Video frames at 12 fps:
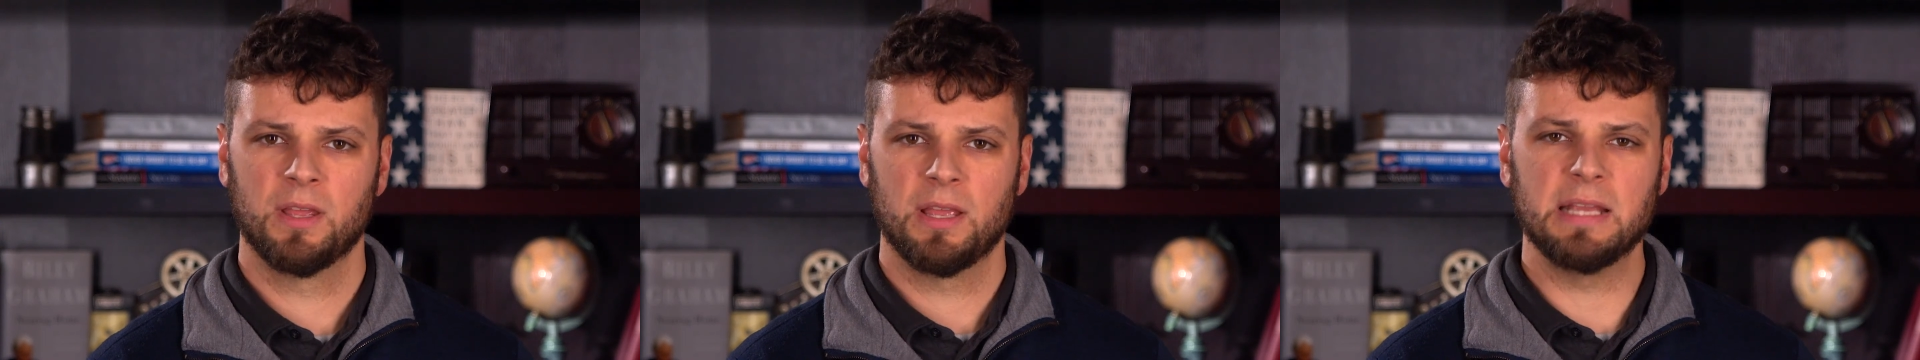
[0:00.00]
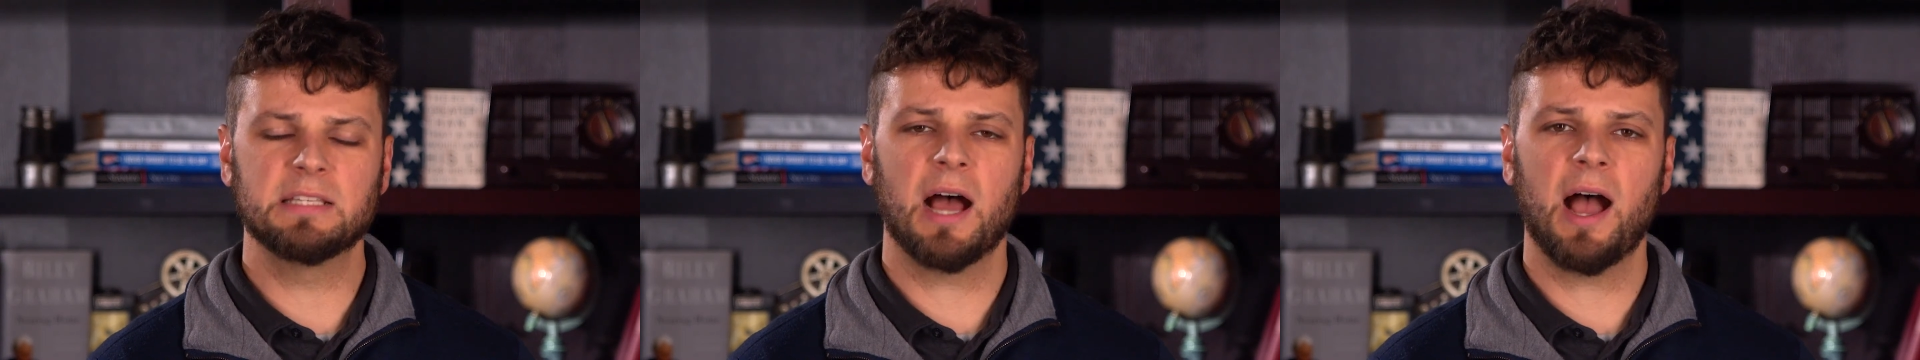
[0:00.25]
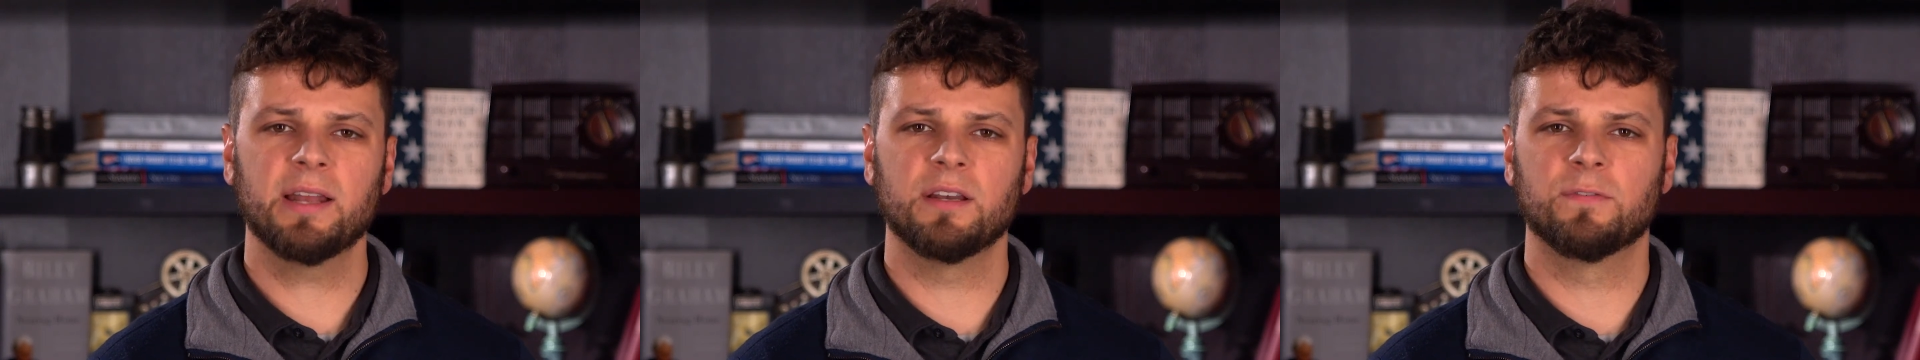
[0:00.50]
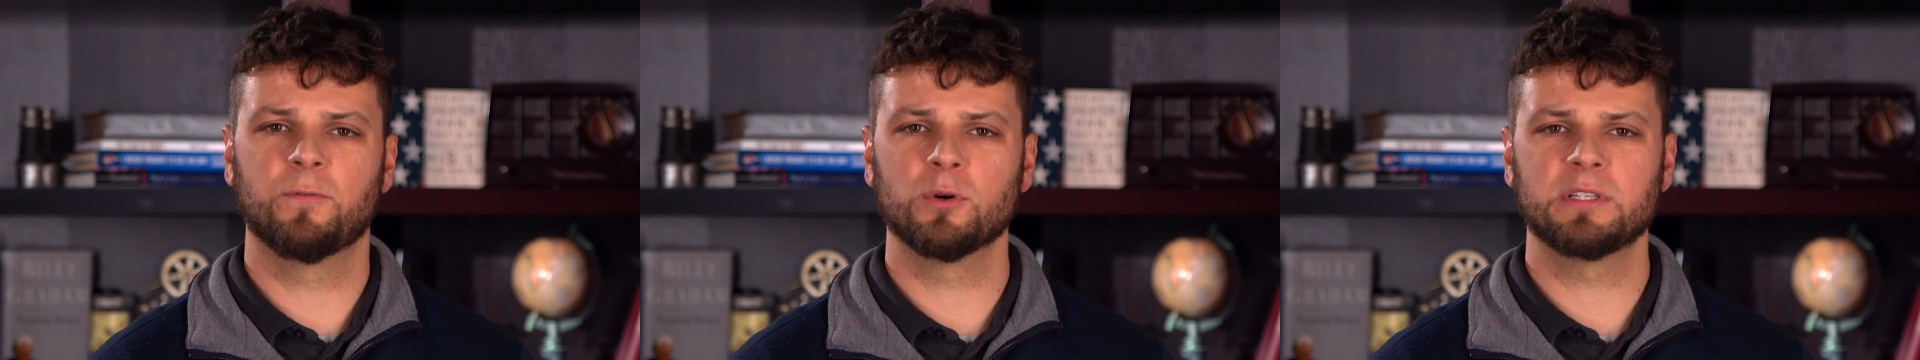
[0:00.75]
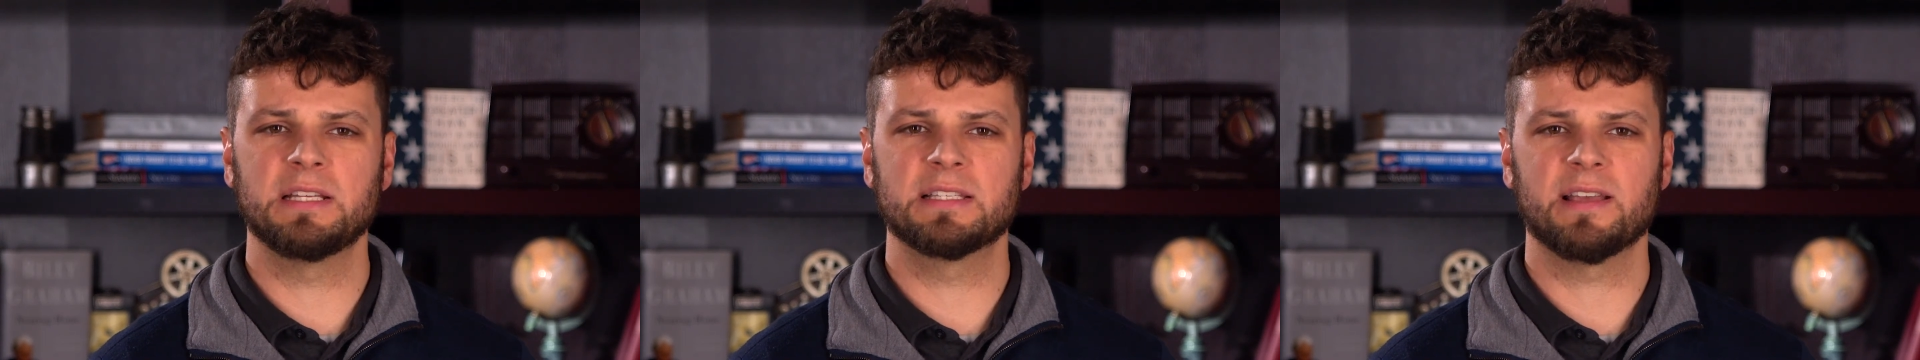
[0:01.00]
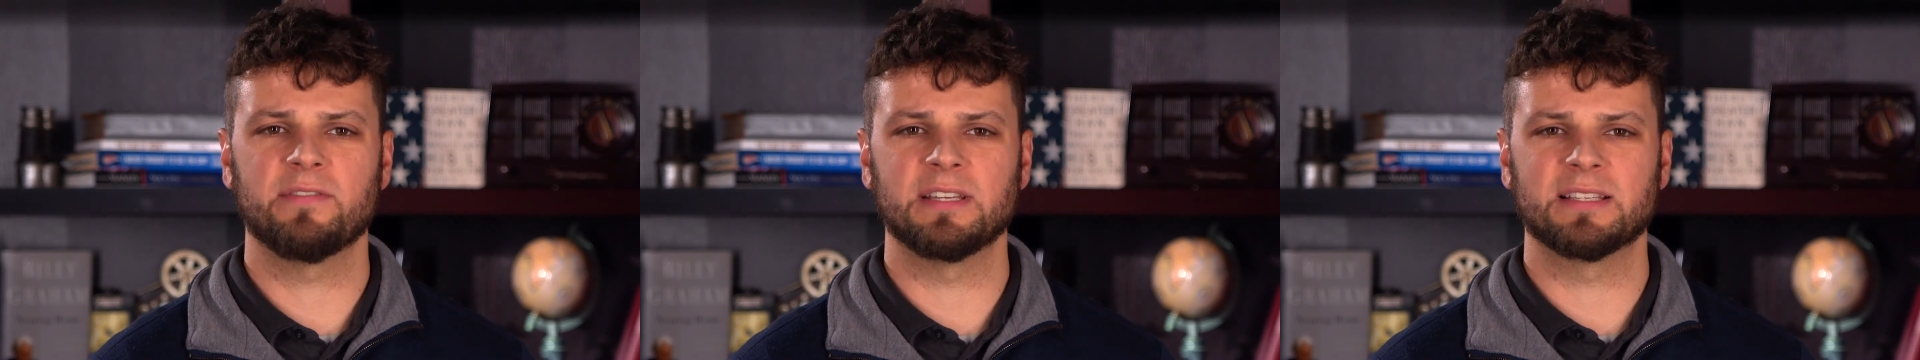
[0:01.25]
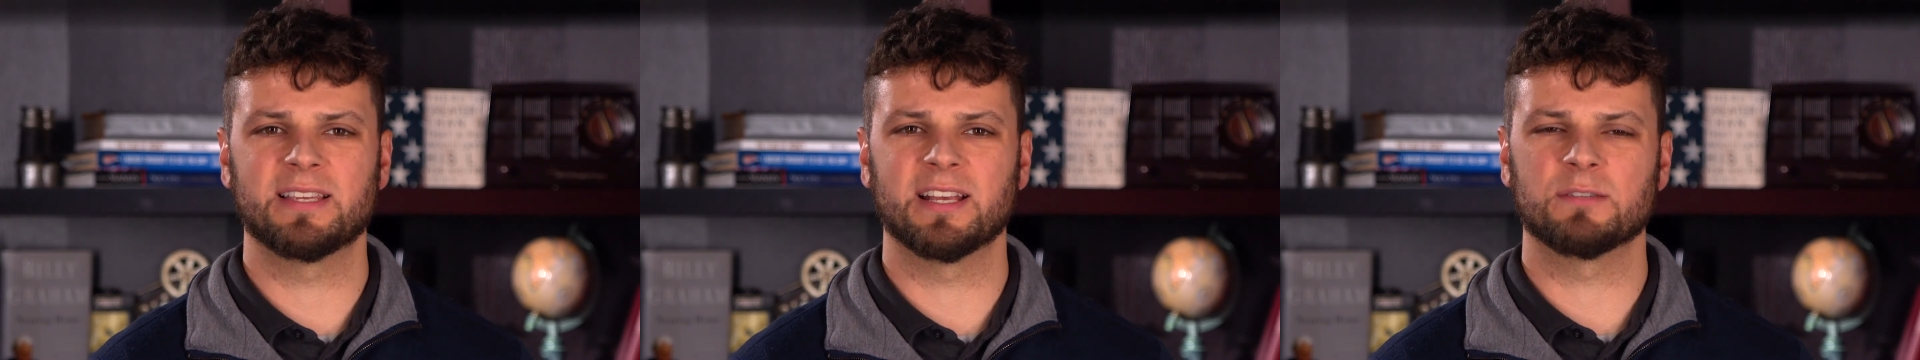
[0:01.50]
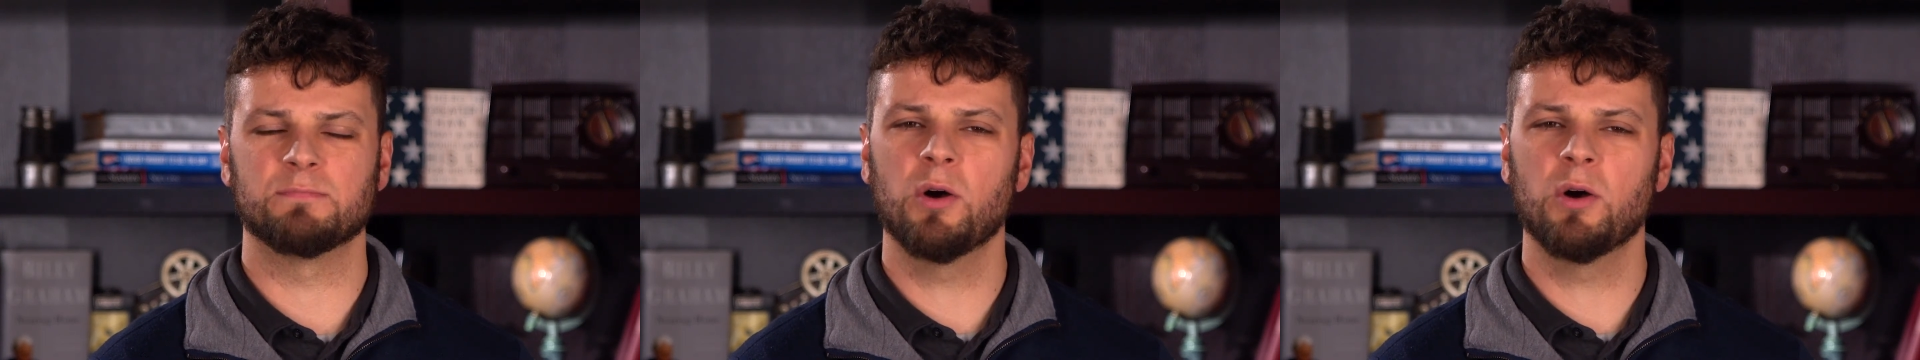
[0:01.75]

He died in fourteen seventy-six,